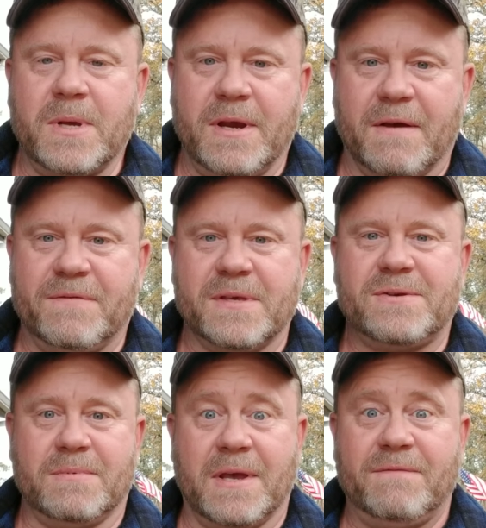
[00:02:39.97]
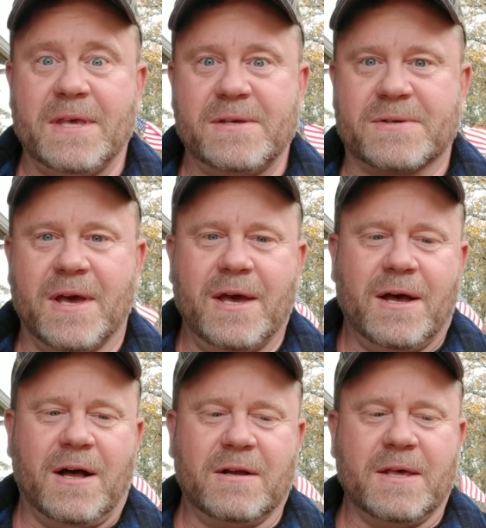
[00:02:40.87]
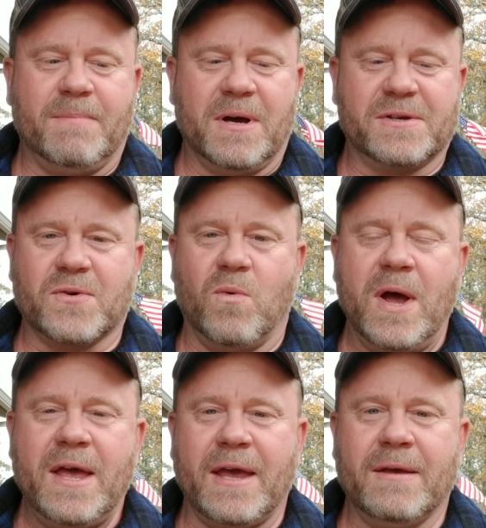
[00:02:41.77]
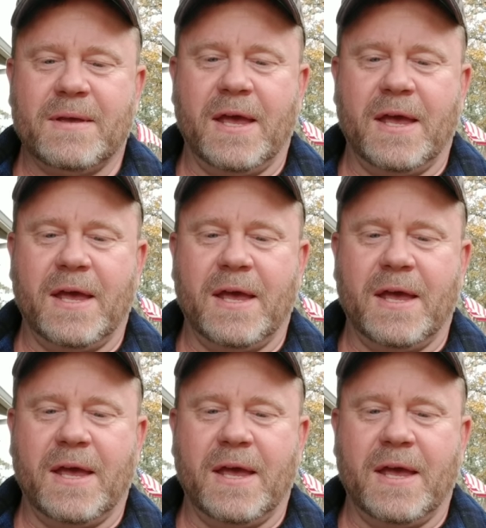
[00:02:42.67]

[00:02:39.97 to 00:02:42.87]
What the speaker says: give these ugly bugs away.